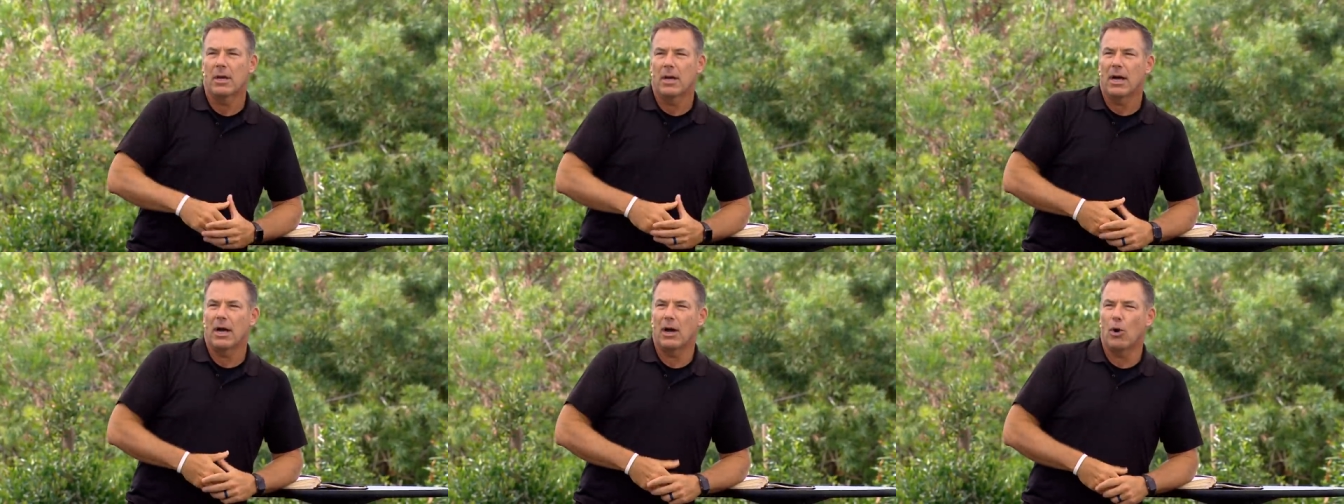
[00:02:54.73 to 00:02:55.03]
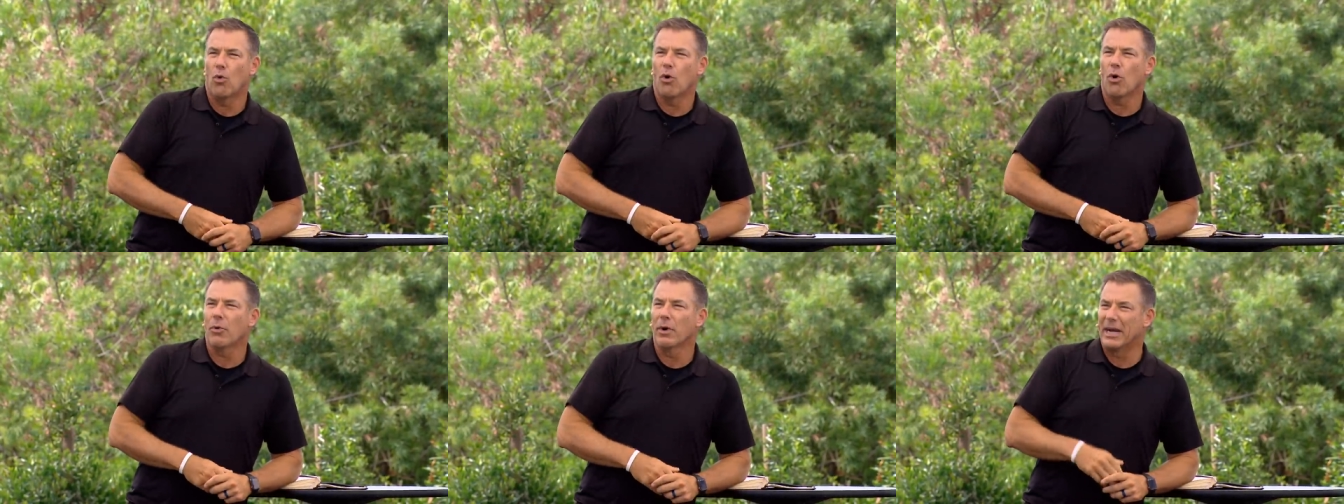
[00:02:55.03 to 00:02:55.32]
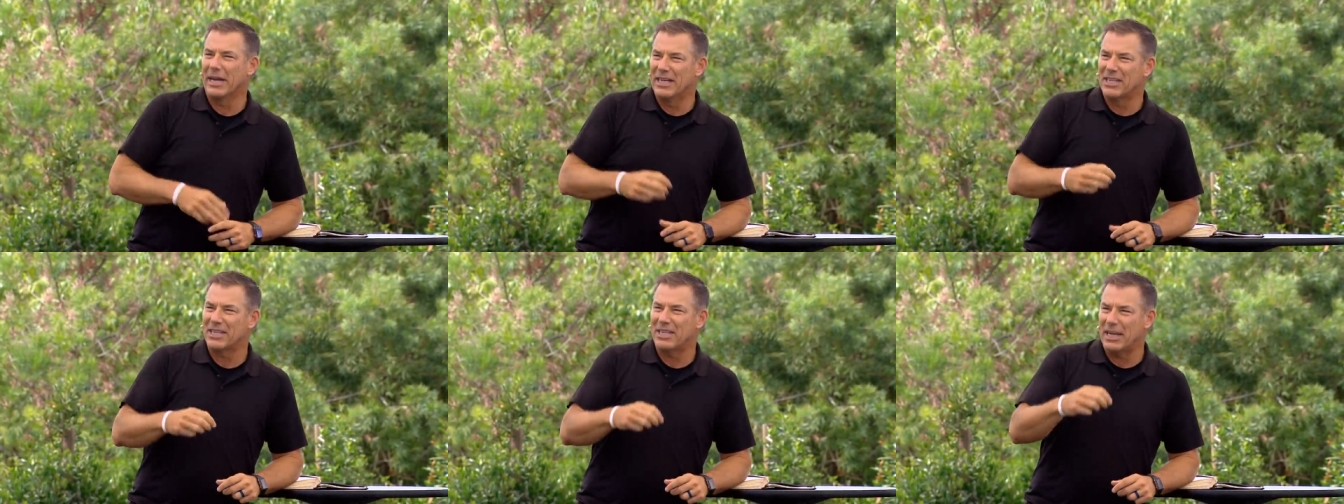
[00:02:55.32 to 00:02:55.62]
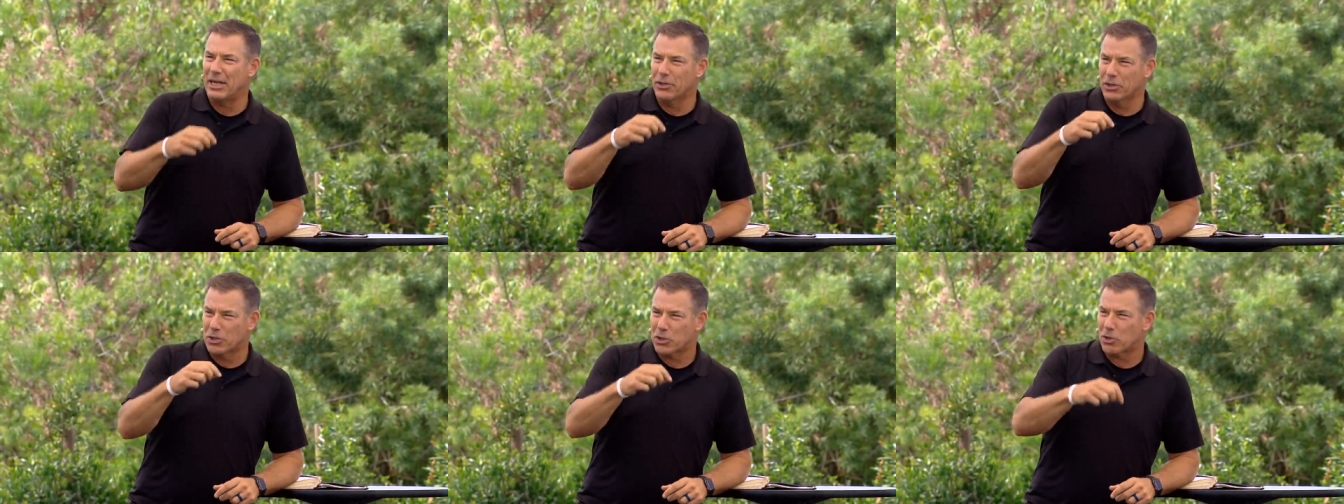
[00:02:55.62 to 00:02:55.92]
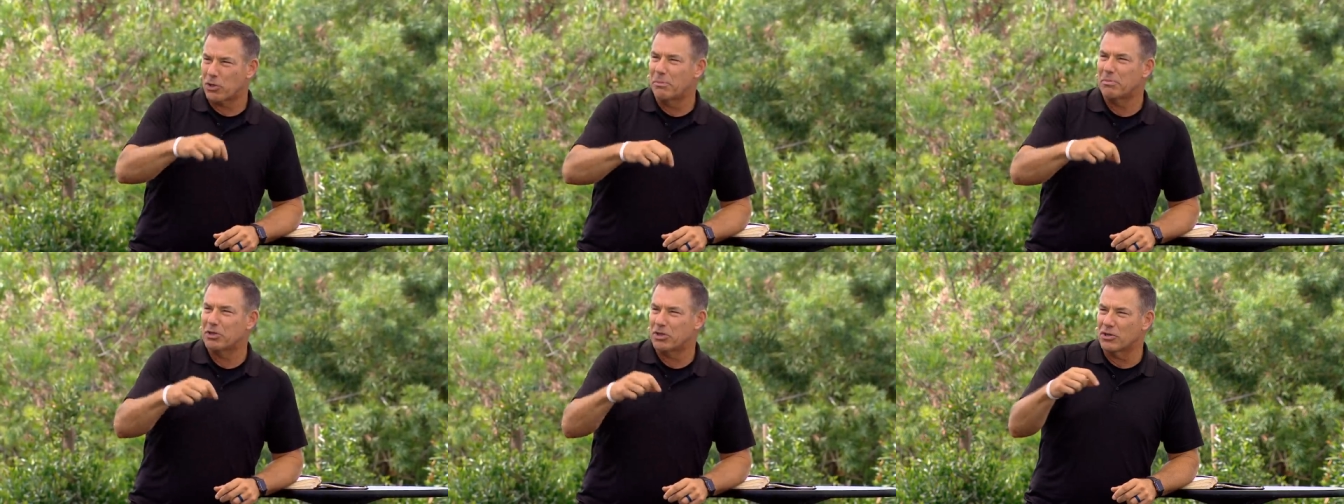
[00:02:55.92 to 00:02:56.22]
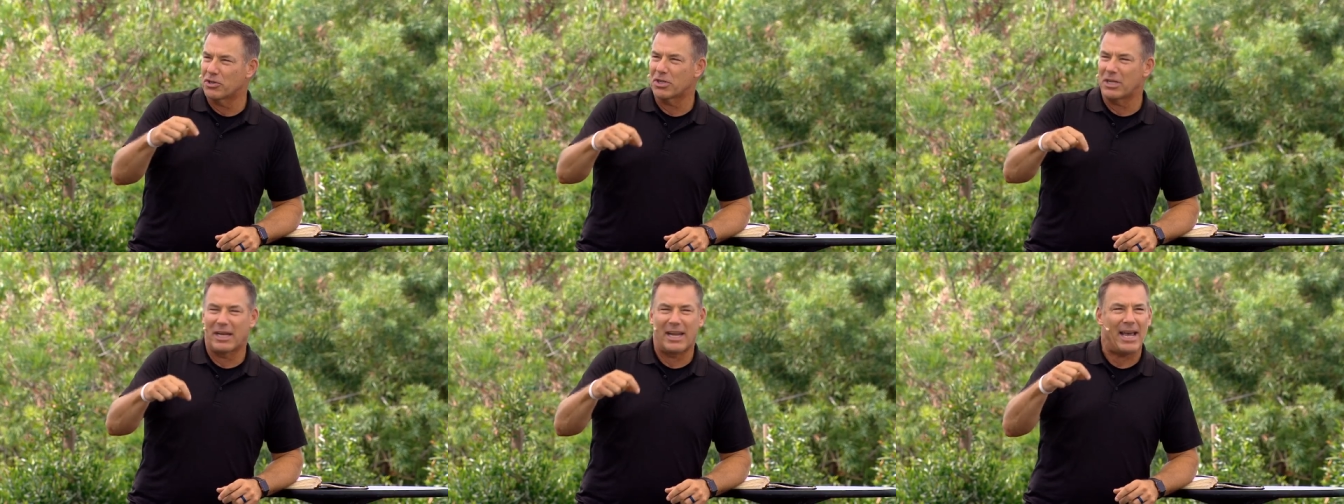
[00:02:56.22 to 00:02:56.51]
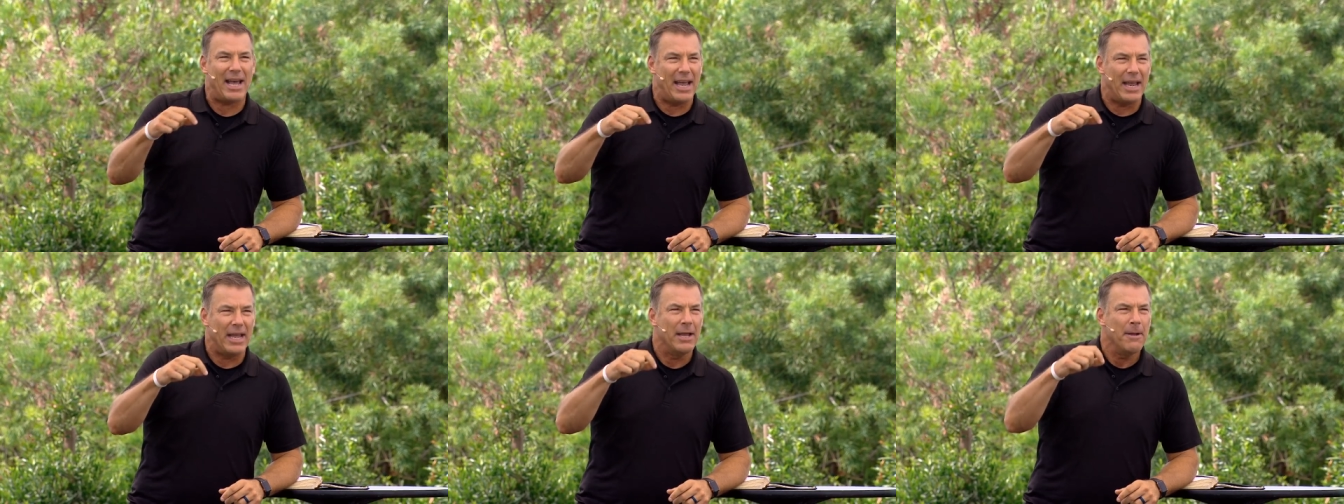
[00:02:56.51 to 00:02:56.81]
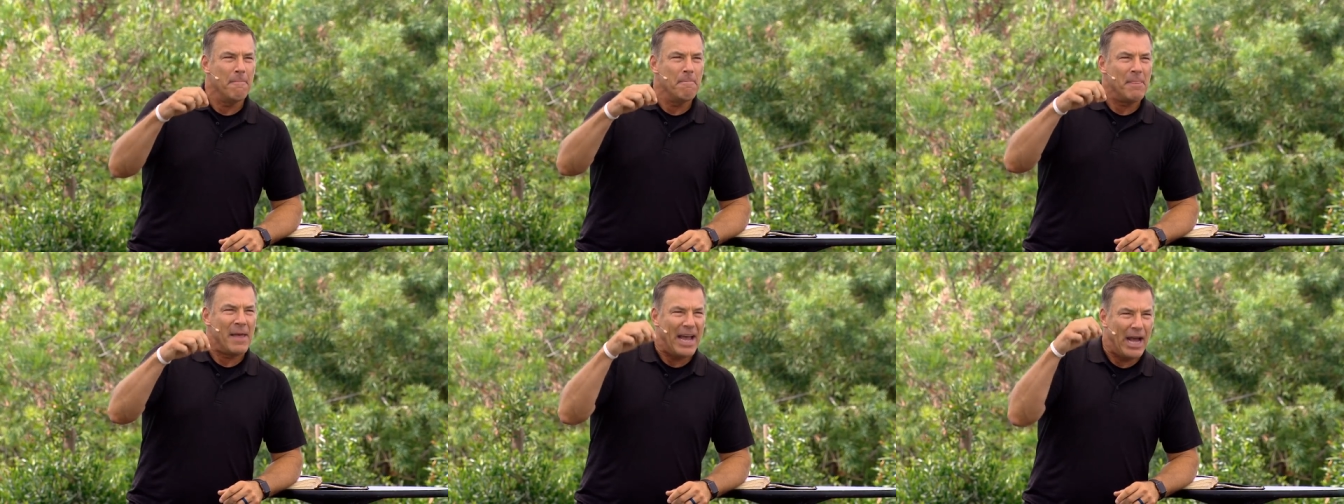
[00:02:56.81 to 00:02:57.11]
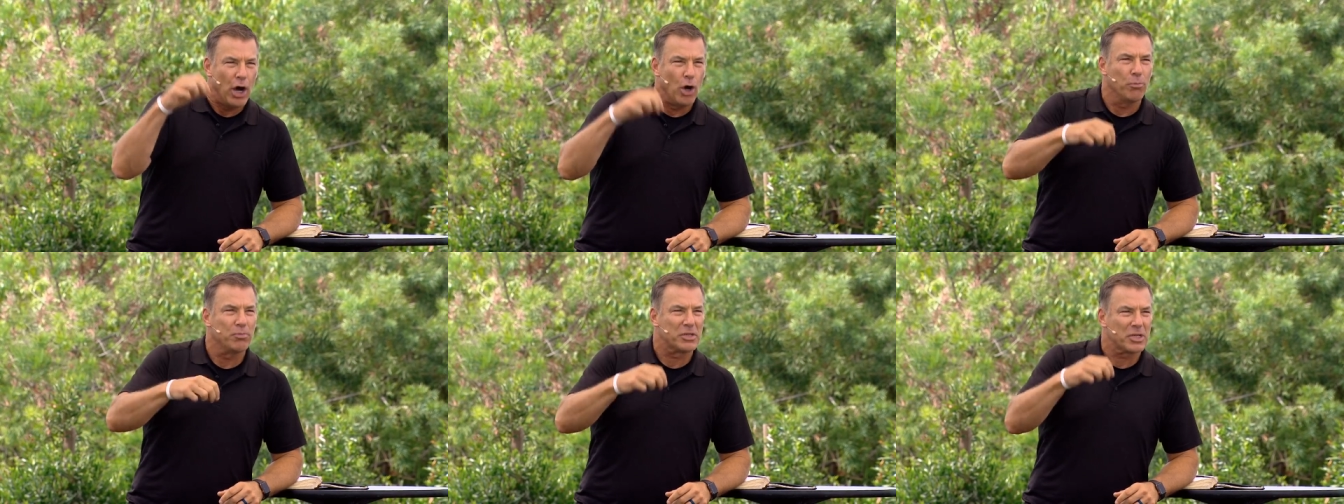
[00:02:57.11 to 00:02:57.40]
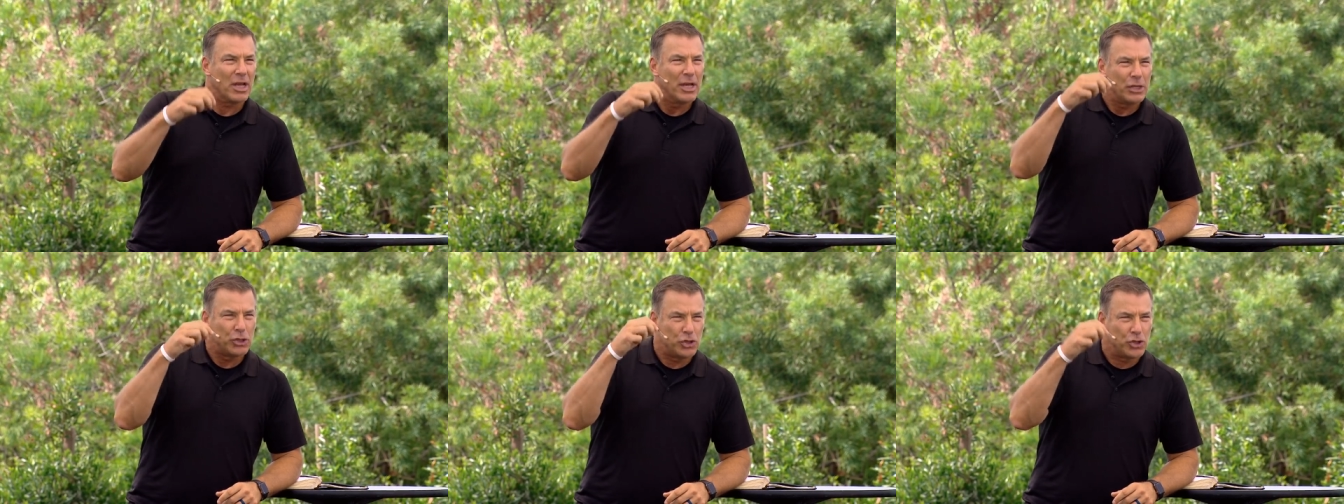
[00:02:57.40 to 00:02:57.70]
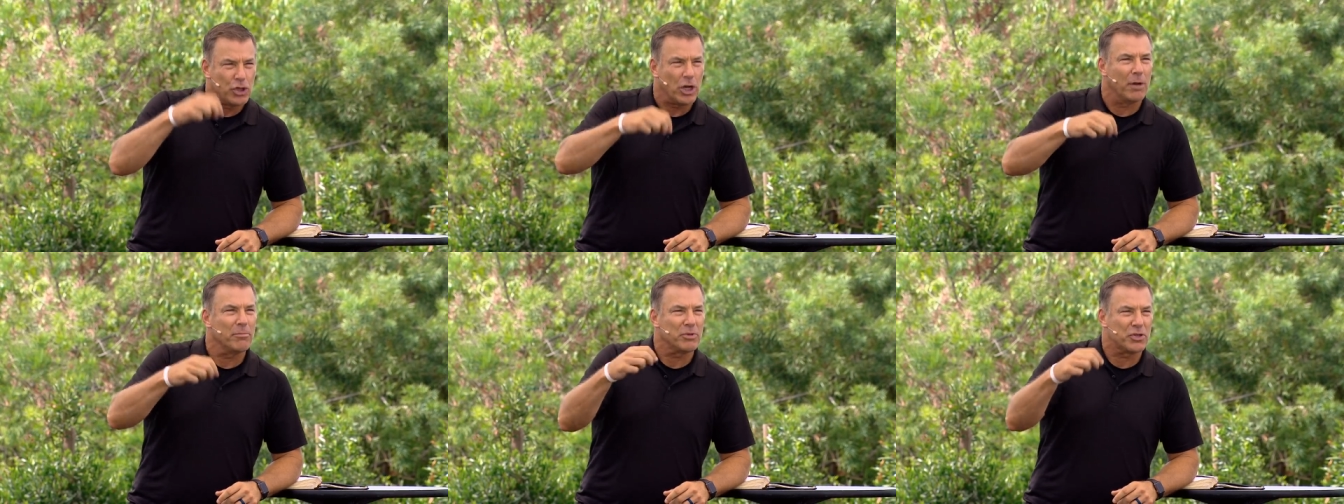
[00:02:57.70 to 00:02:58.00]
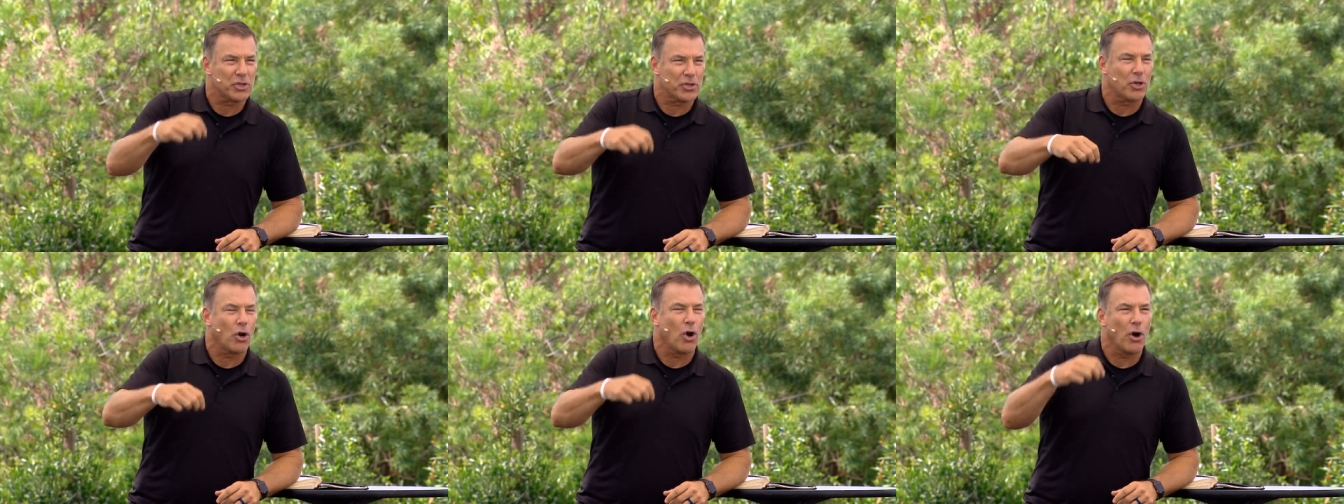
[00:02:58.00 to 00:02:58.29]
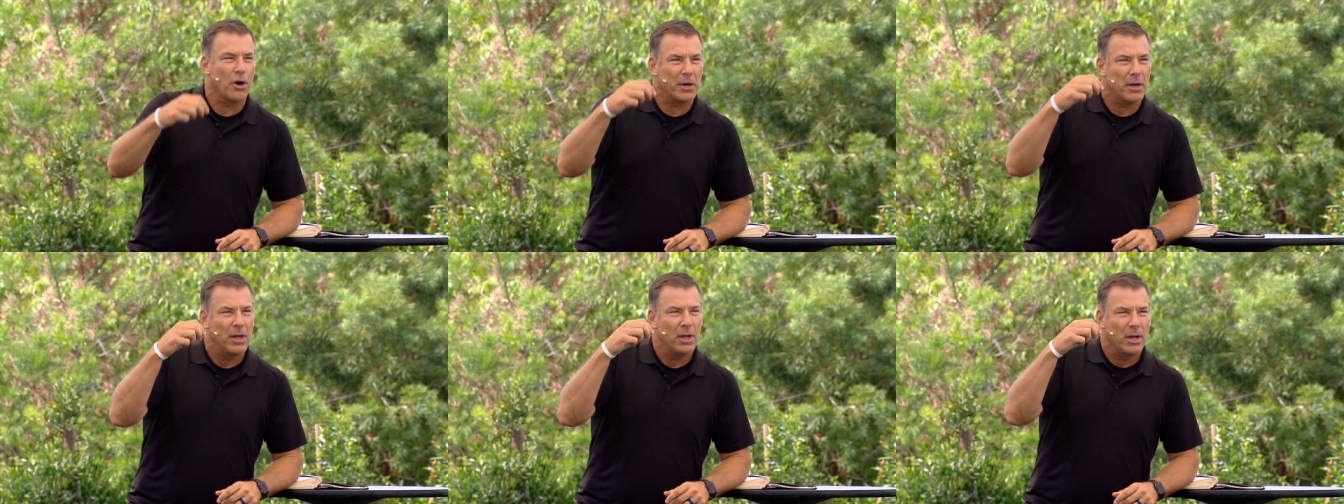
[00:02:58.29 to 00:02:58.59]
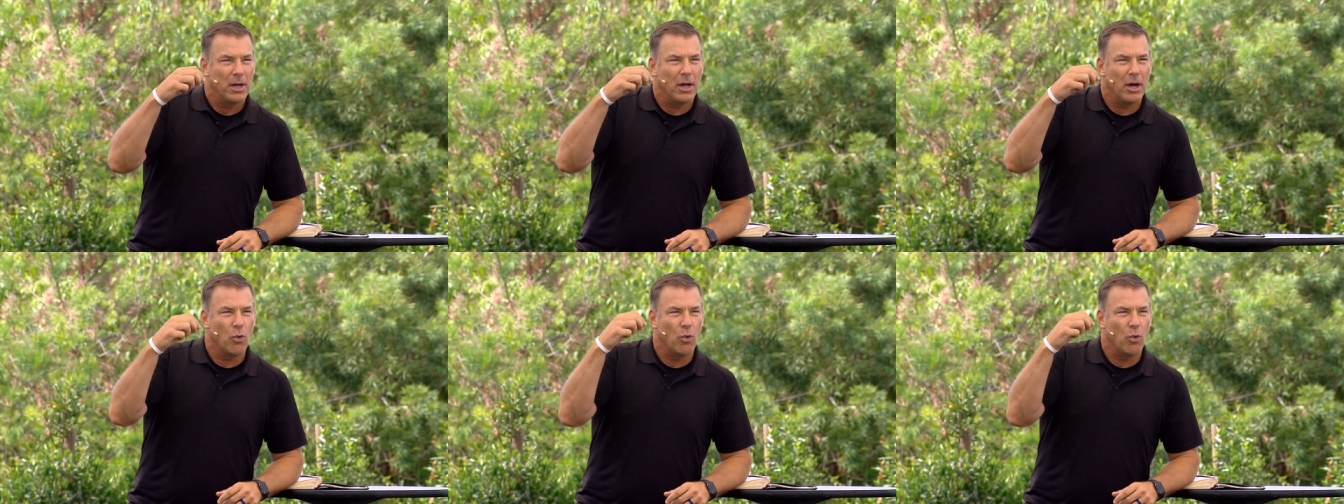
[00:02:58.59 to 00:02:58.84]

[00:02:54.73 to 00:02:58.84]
uh, what we're going to see in the scriptures today helps jumpstart uh,